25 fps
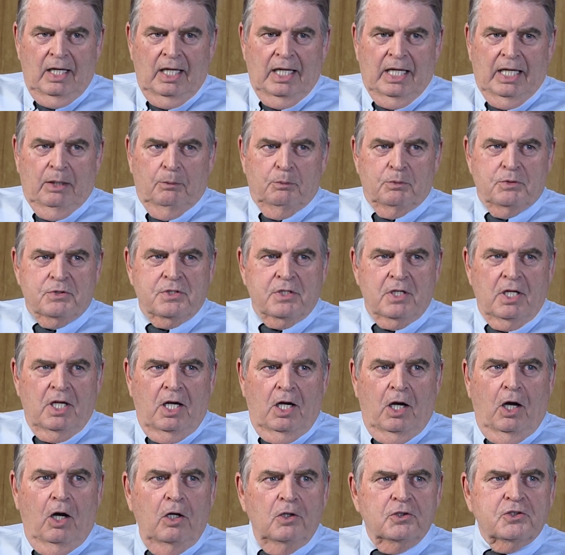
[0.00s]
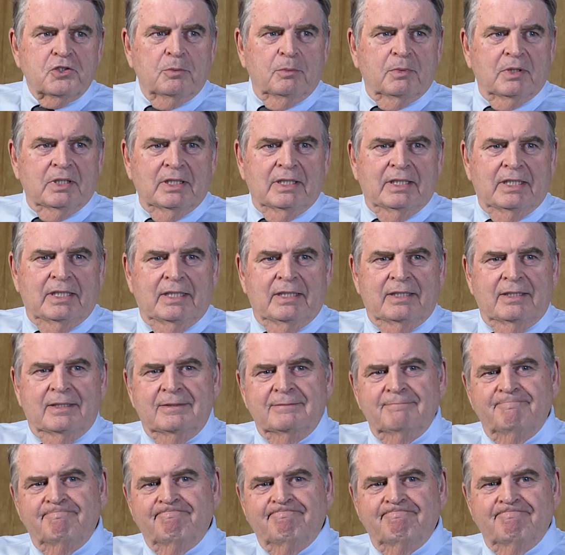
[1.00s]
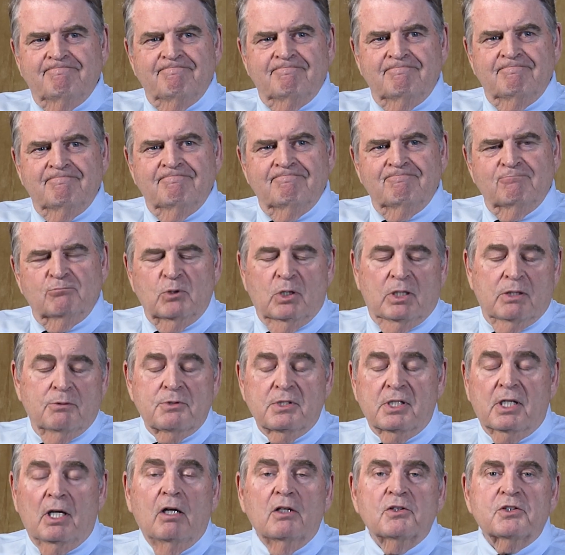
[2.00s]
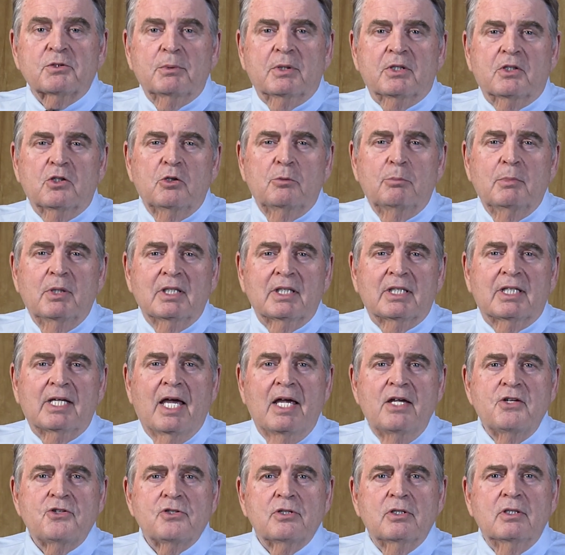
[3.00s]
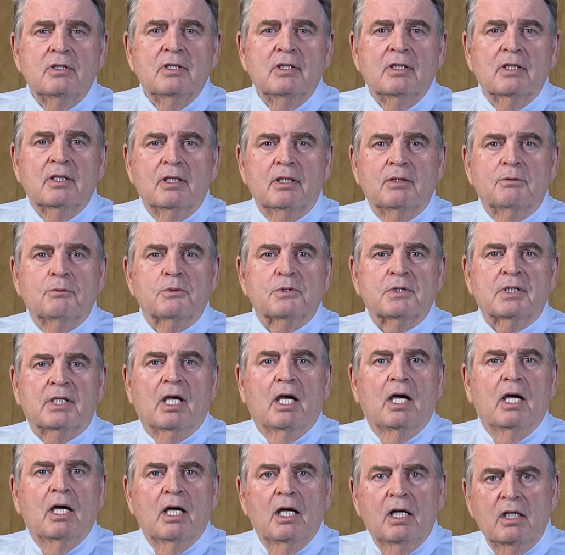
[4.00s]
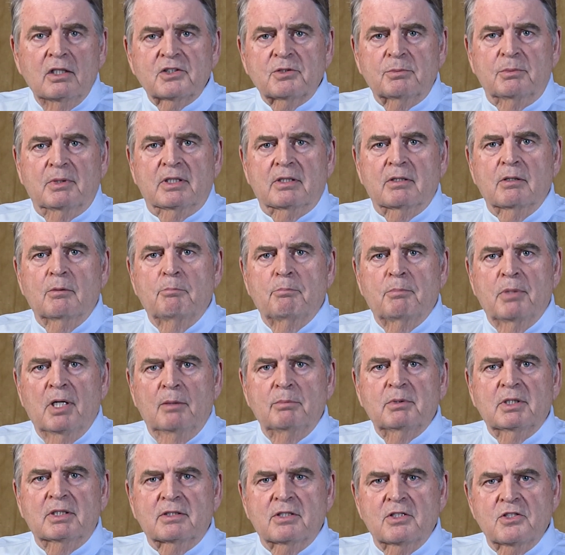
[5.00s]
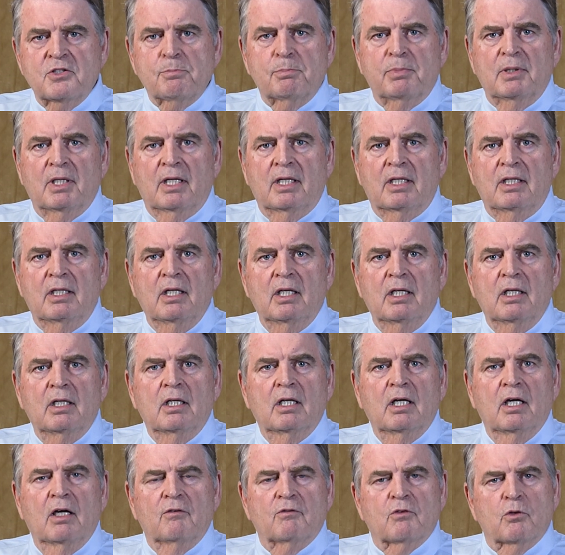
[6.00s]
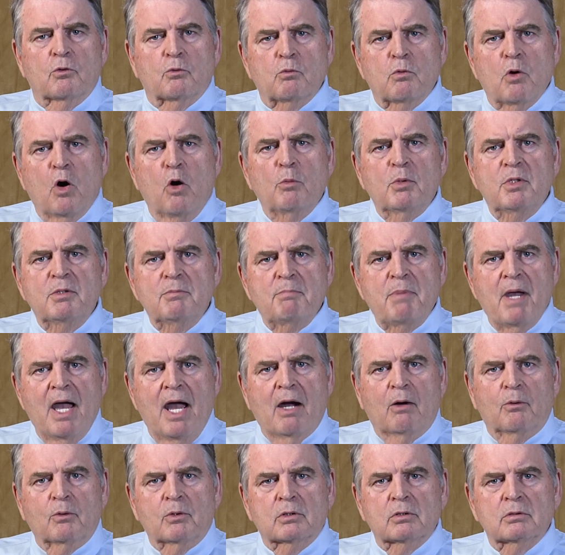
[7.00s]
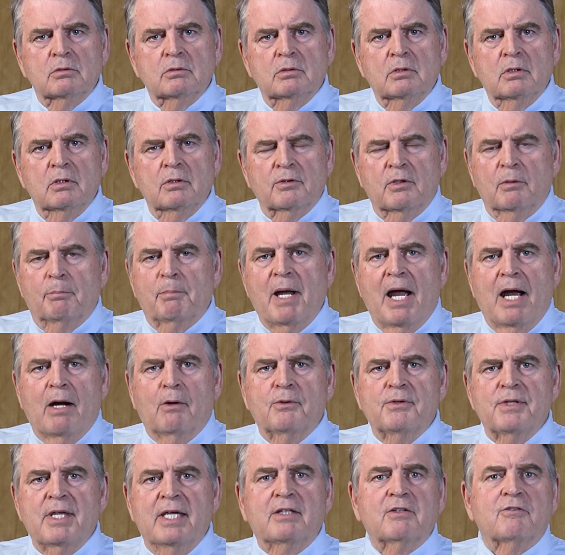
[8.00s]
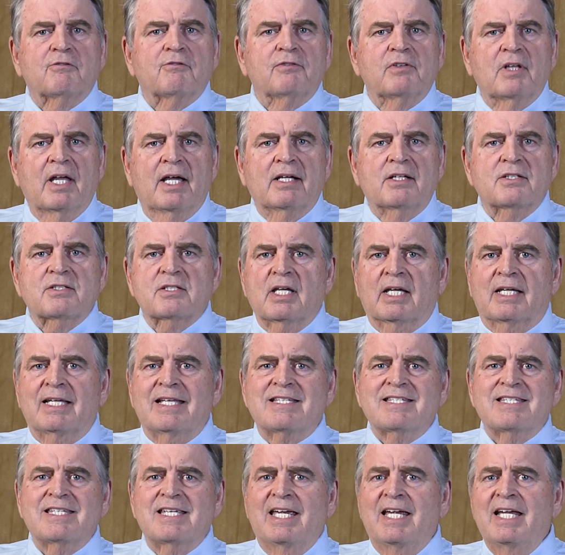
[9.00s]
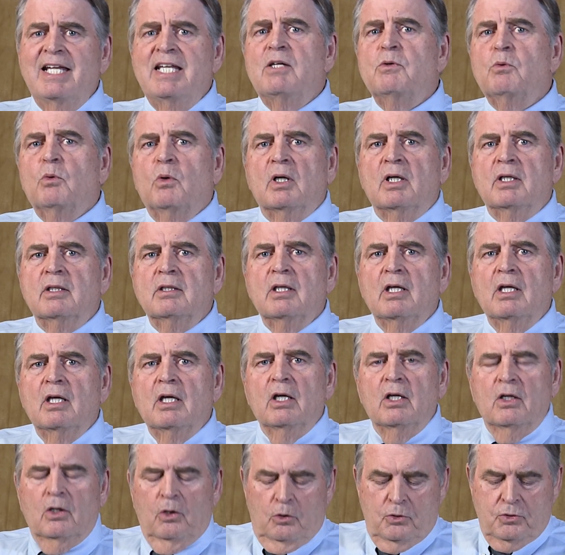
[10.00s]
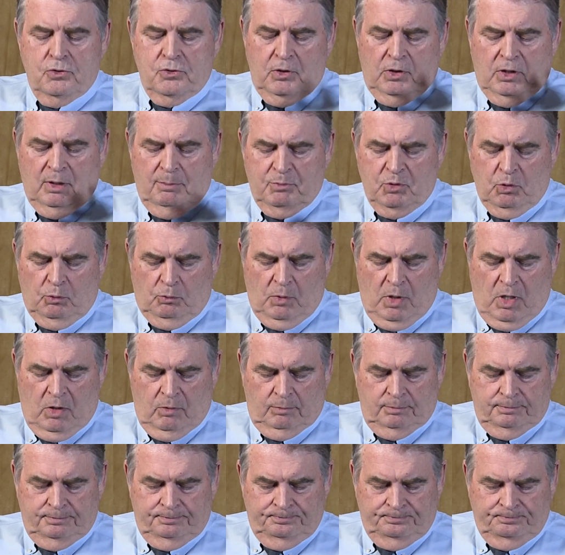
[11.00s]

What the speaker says: It was ultimately, well, it was the ultimate humiliation, and it was the ultimate public display of the Roman power, the power they could flex against anyone who stood up to Rome.